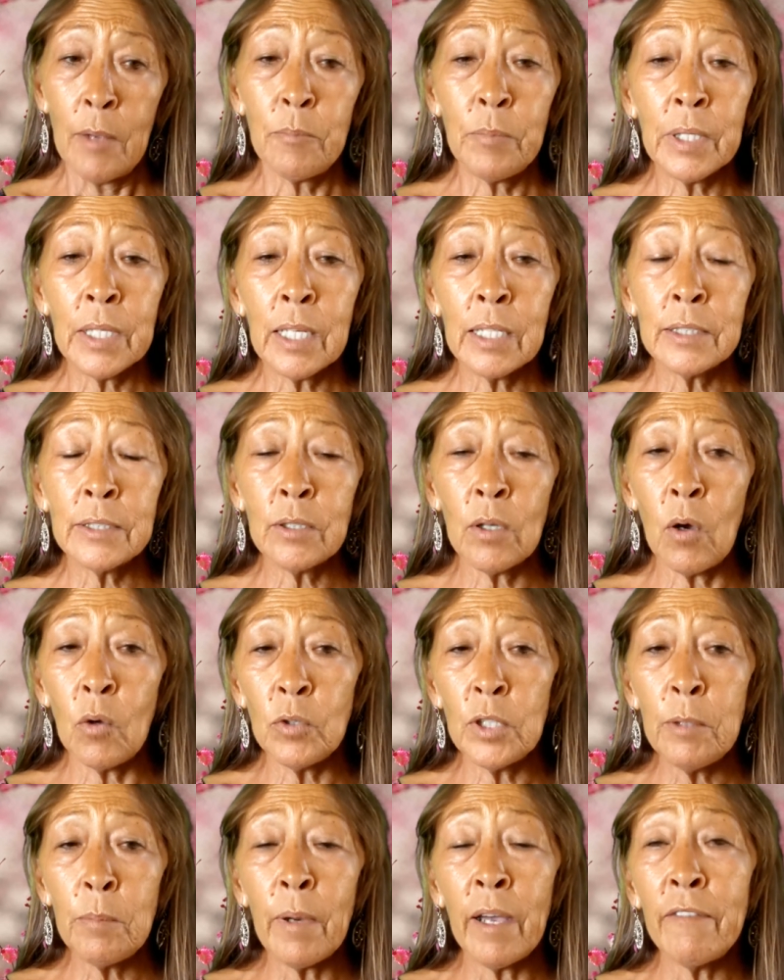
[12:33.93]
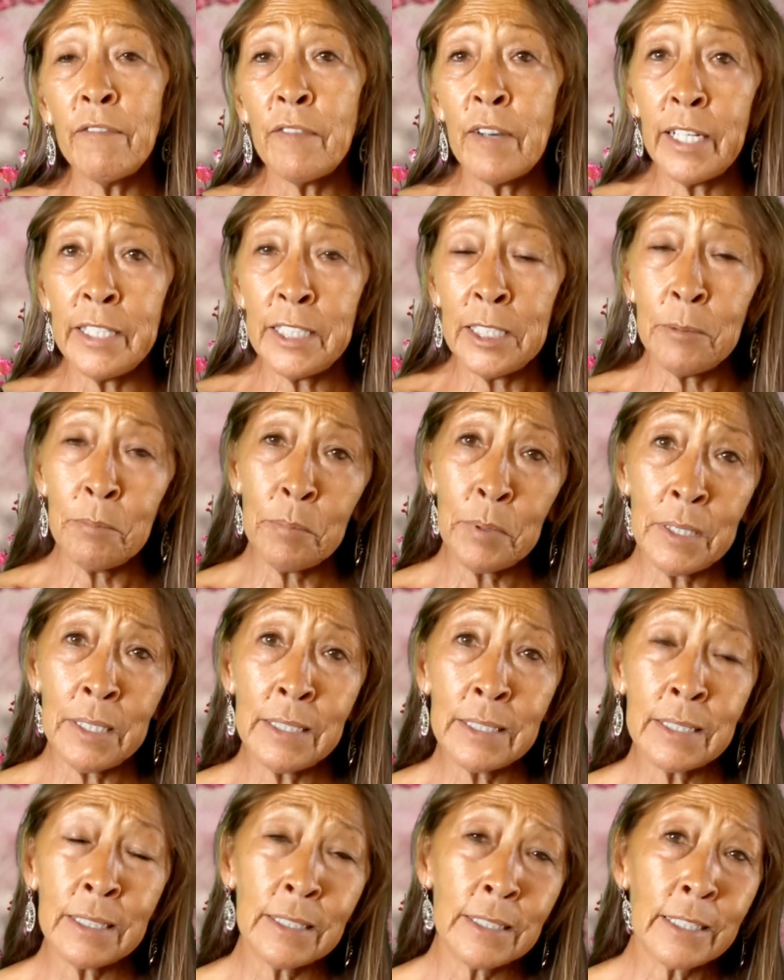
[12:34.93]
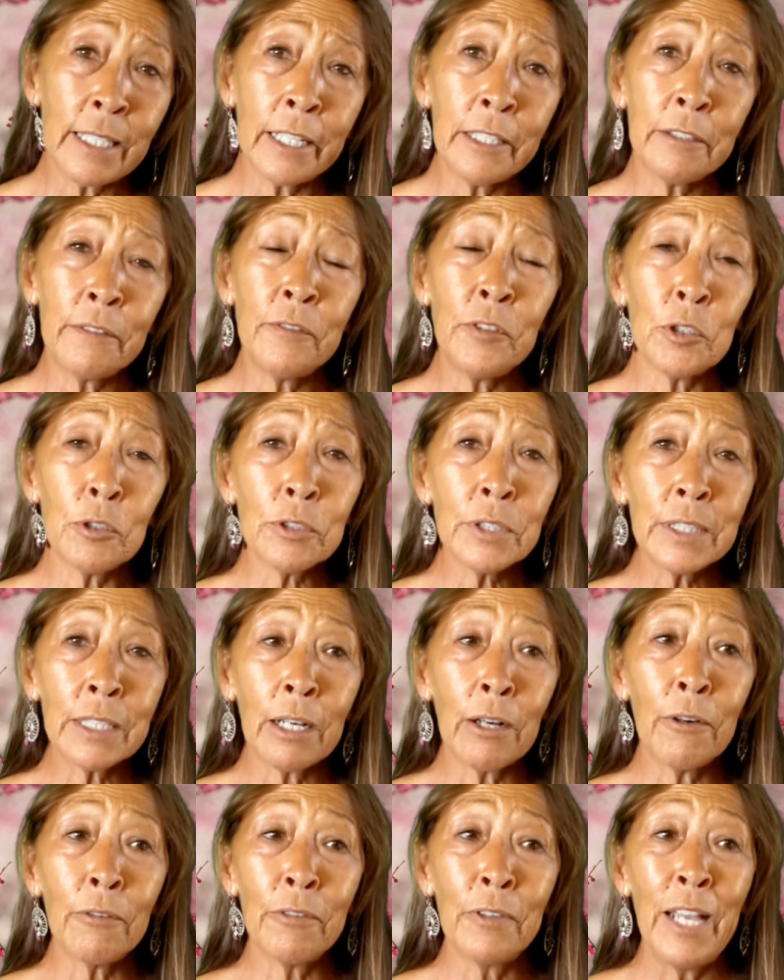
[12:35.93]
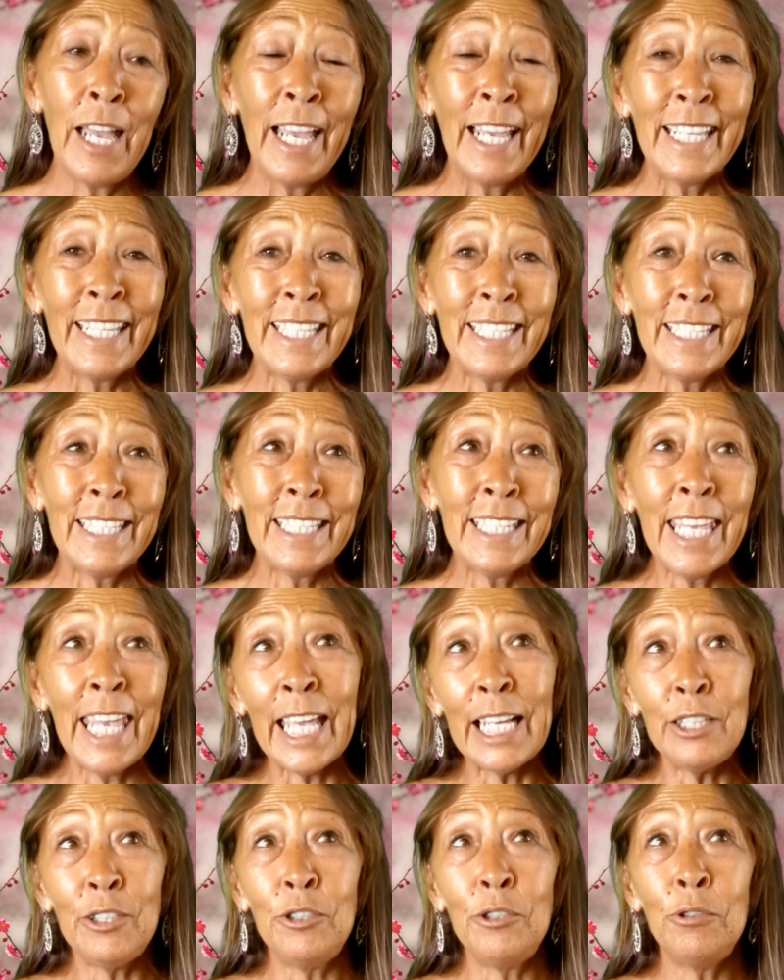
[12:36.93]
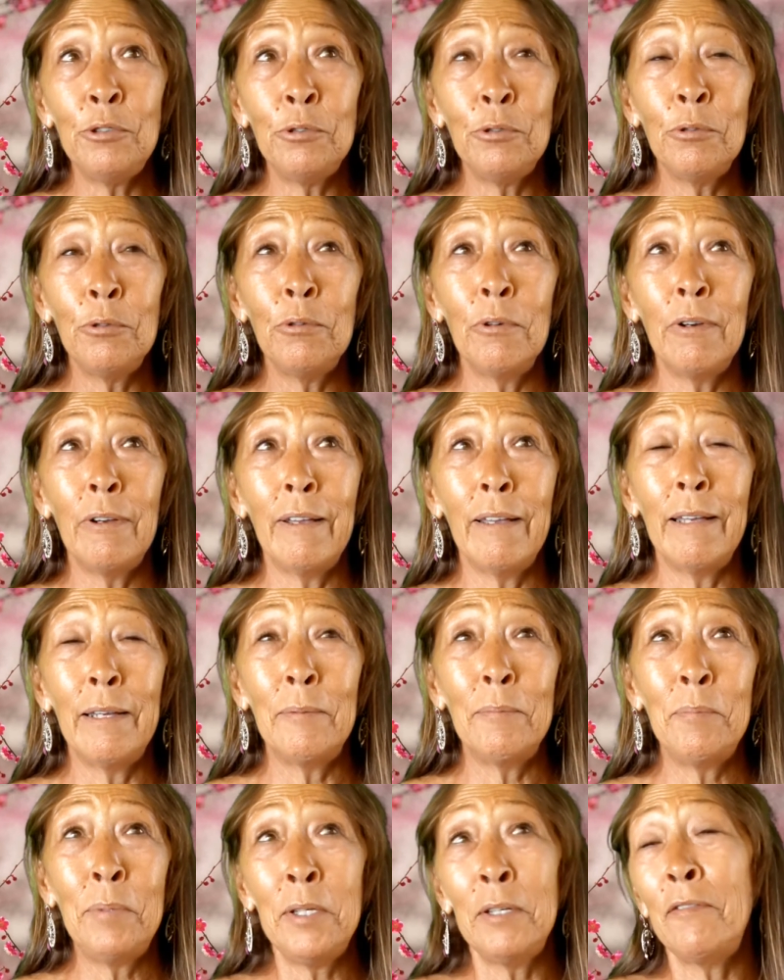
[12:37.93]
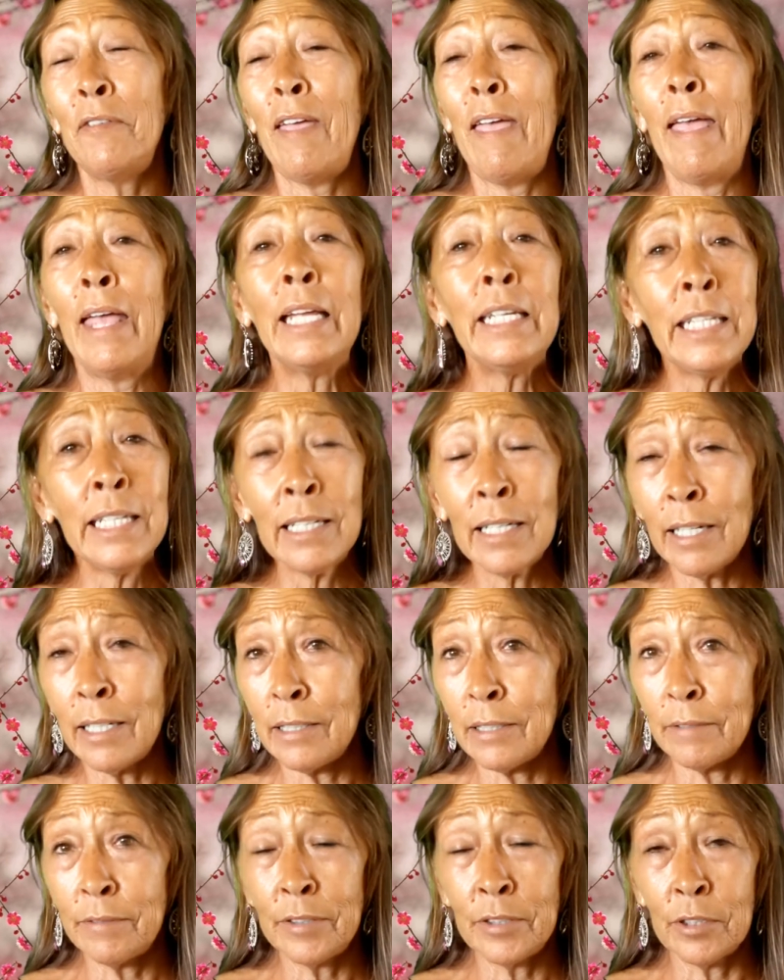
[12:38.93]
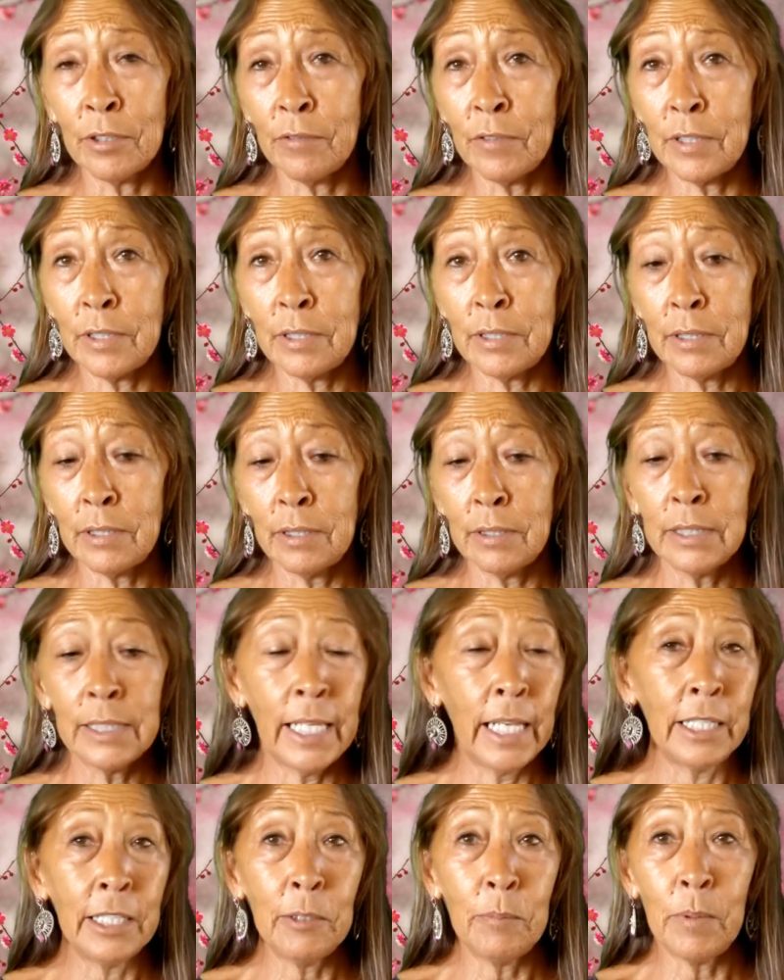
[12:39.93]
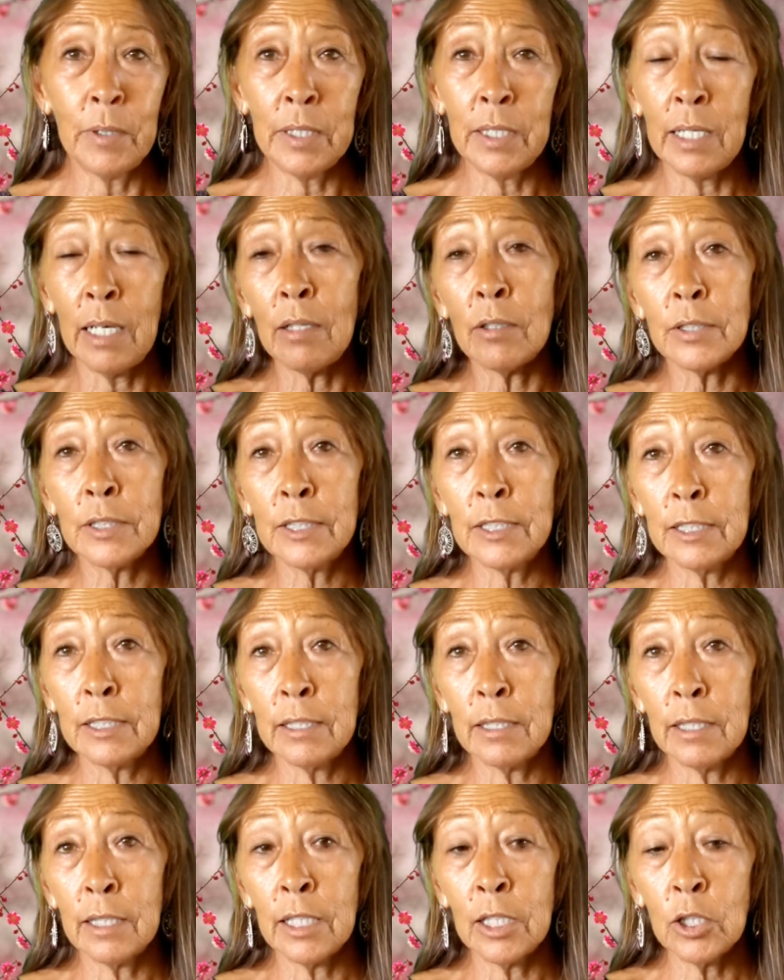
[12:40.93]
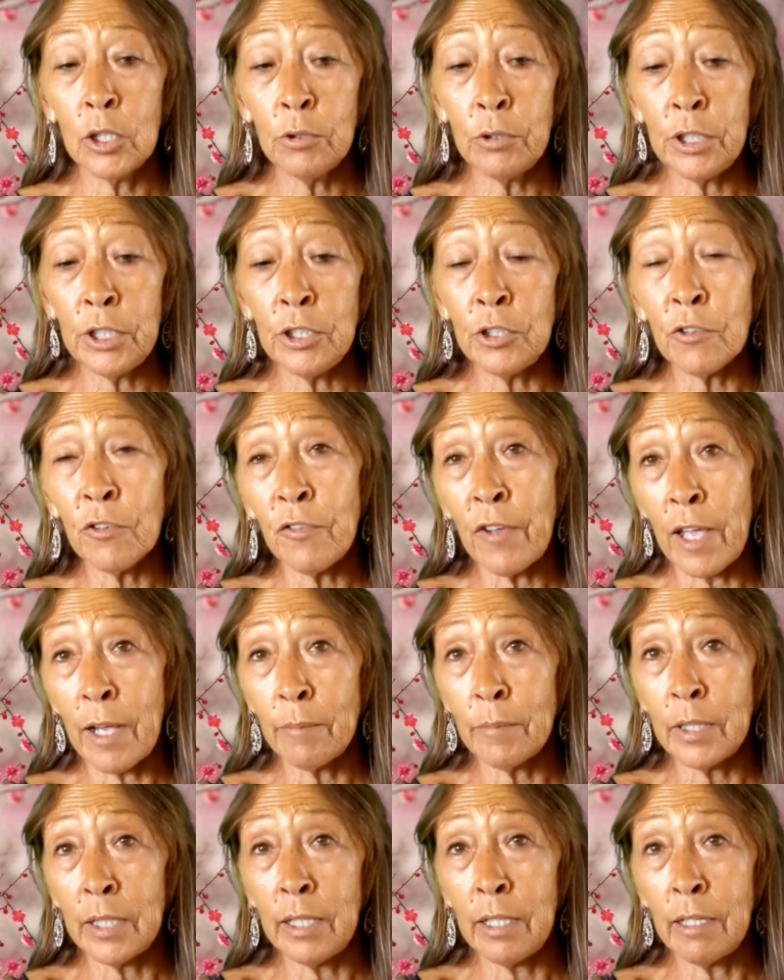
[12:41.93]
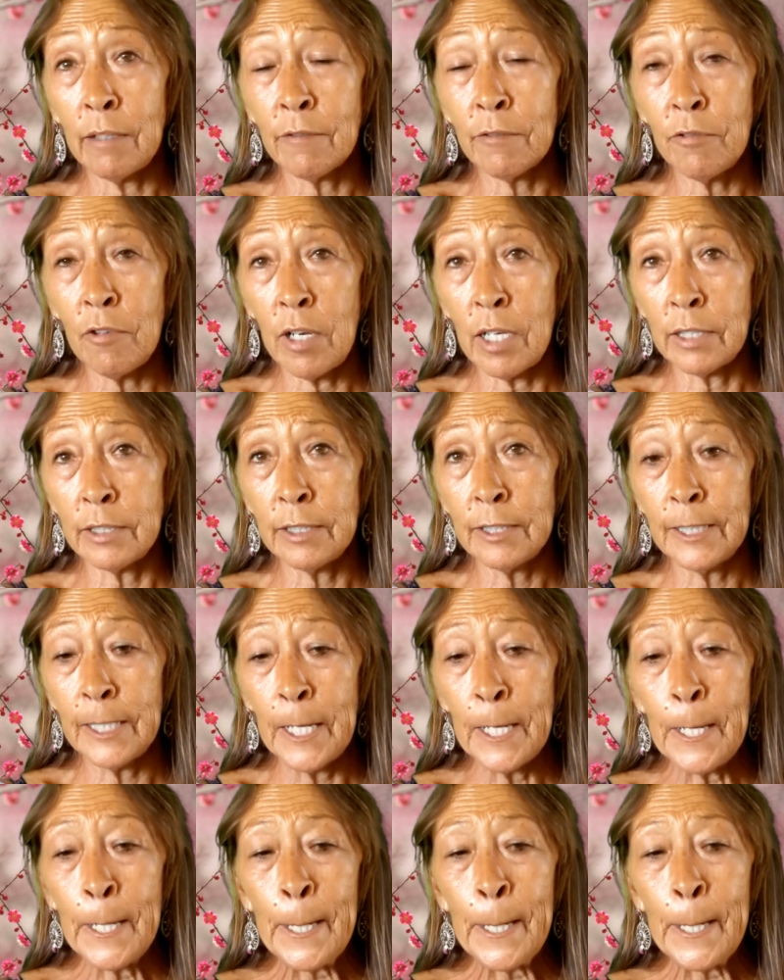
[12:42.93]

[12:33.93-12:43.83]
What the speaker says: because only by finding peace inside of yourself can you be of any kind of service to anybody else, including your family and friends.